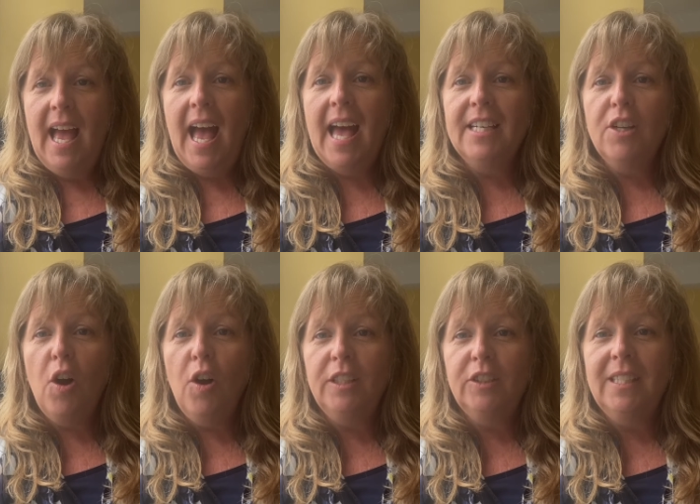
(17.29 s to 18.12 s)
And
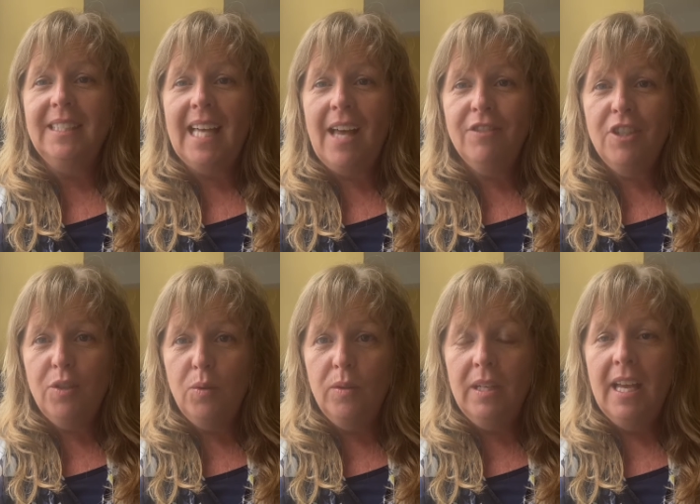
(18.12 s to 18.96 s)
also this
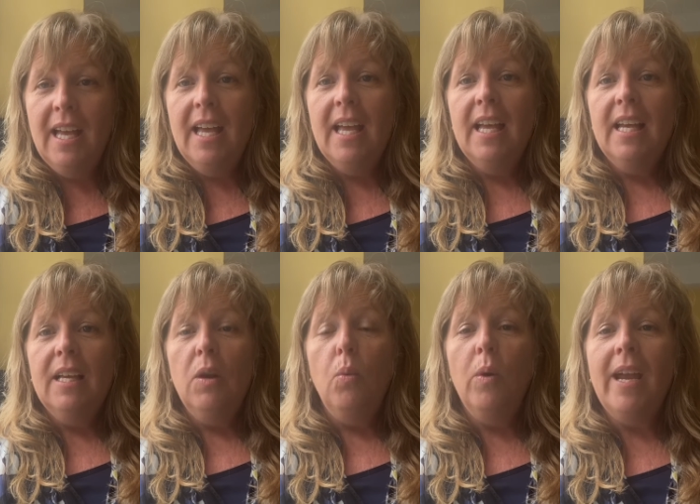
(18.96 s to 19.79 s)
afternoon
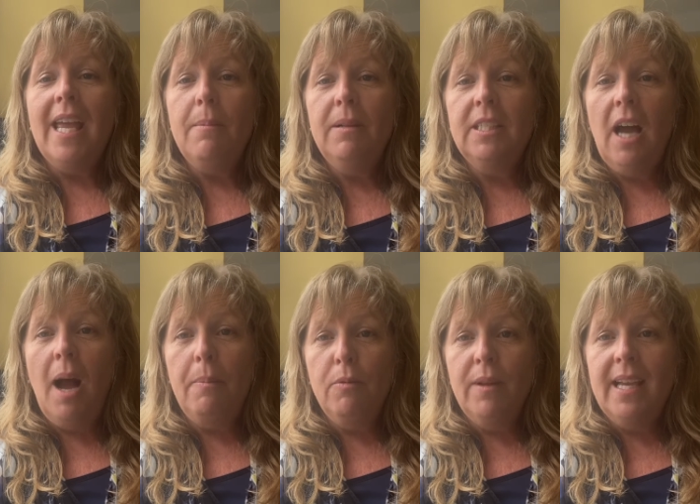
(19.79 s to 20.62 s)
we're able to
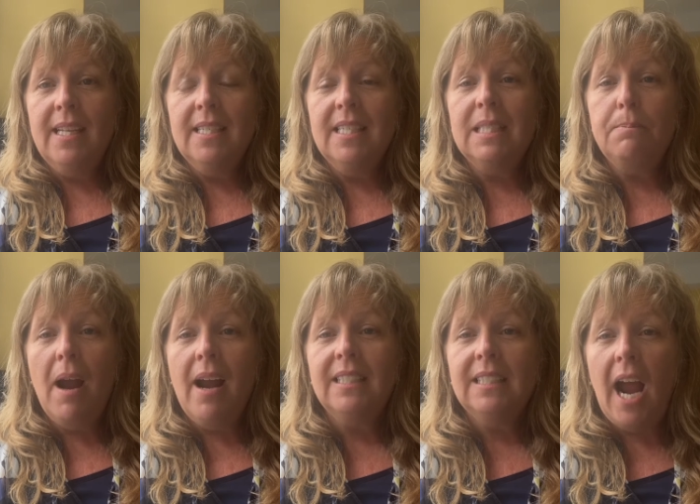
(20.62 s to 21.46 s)
operate
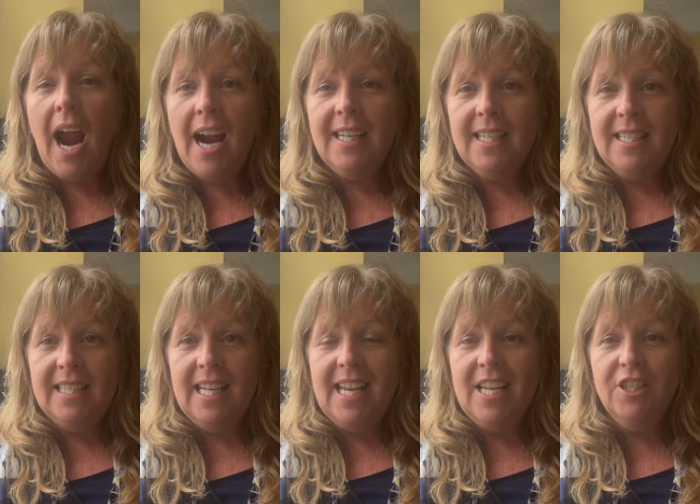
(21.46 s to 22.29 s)
Sparks art
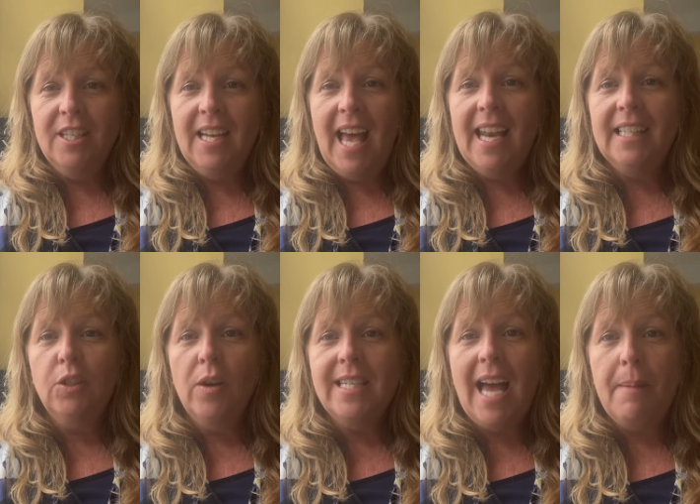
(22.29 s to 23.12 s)
installation and it's
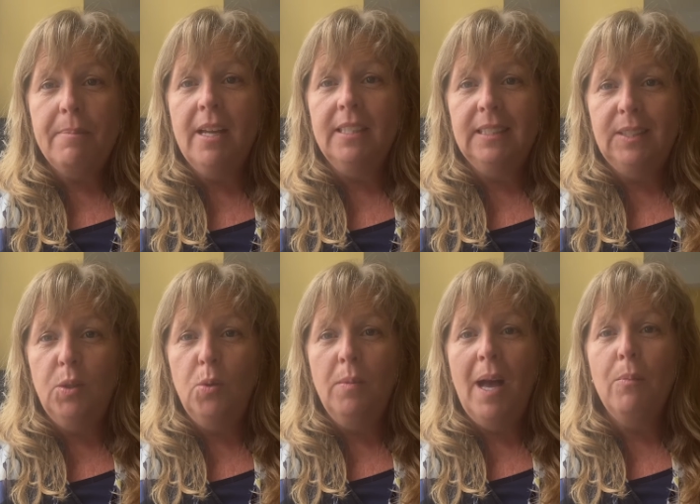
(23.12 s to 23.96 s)
going to happen on
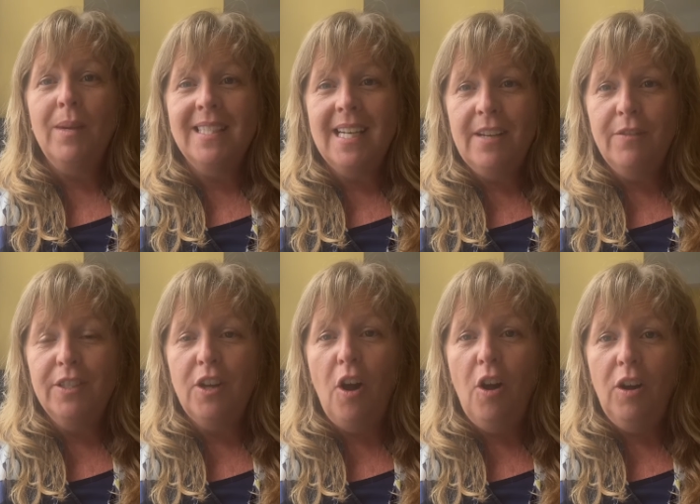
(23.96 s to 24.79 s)
Zoom and we
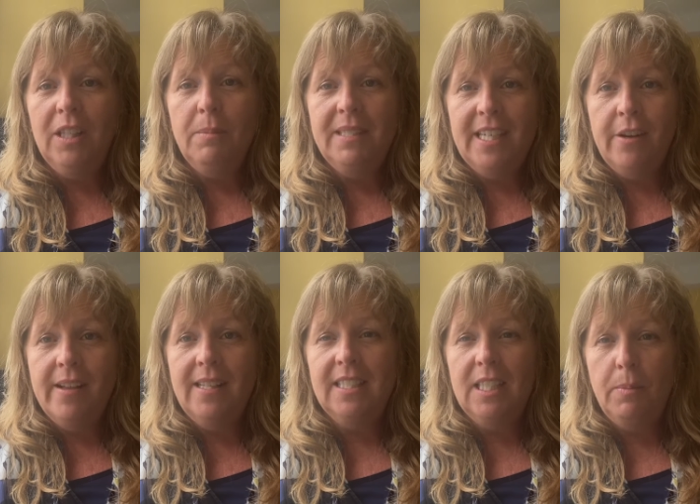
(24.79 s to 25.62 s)
delivered all the
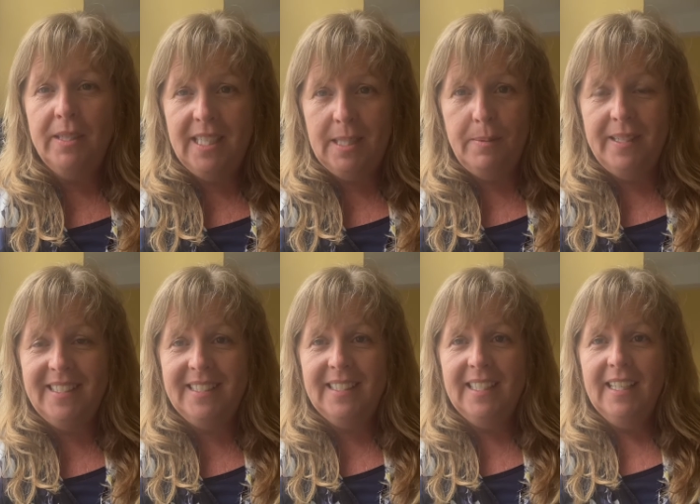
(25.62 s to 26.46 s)
materials to the
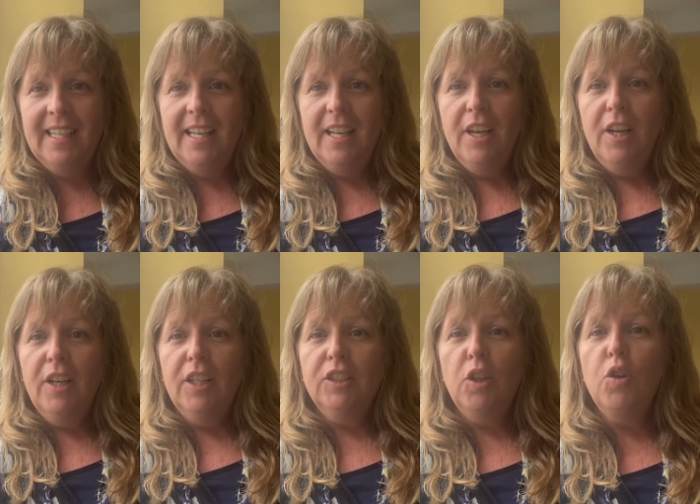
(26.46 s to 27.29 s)
participants.
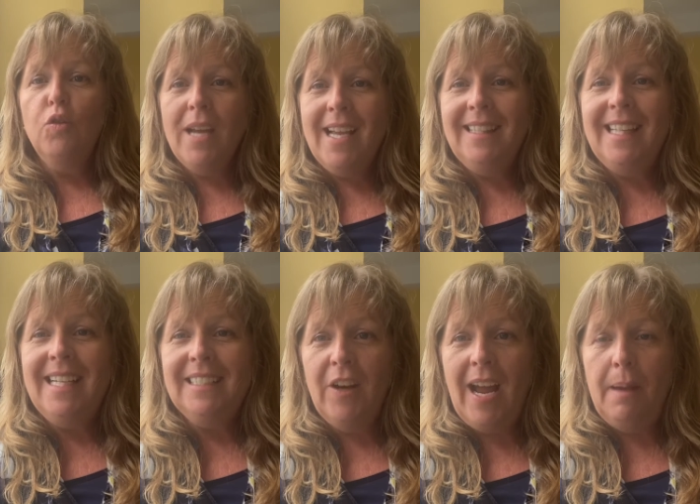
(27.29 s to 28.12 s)
So great
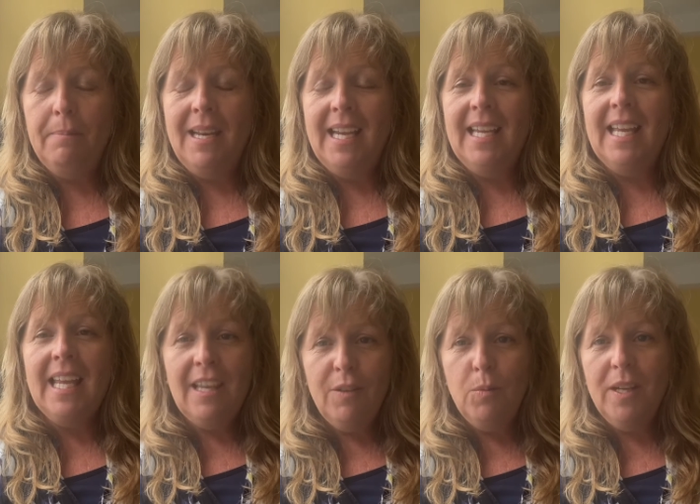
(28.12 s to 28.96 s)
things are happening
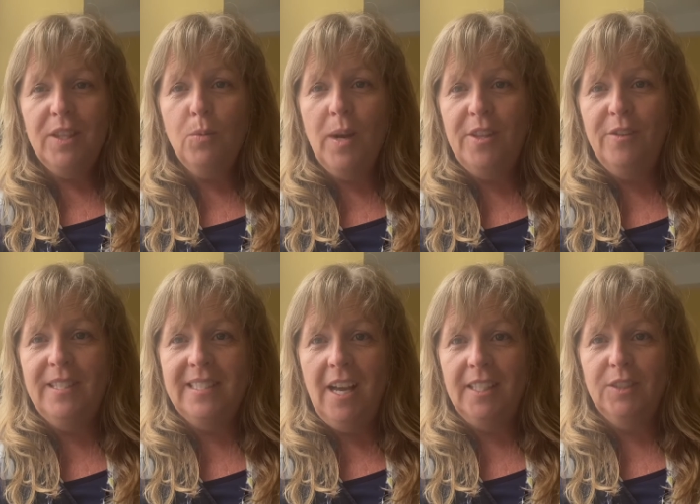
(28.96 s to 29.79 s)
even when the weather
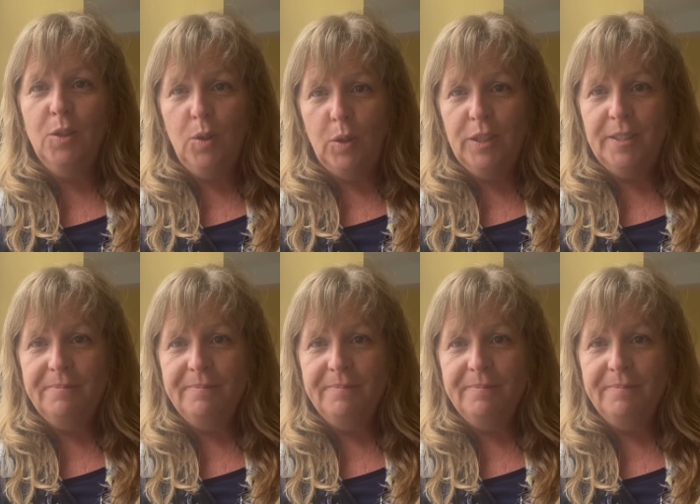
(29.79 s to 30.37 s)
is not so good.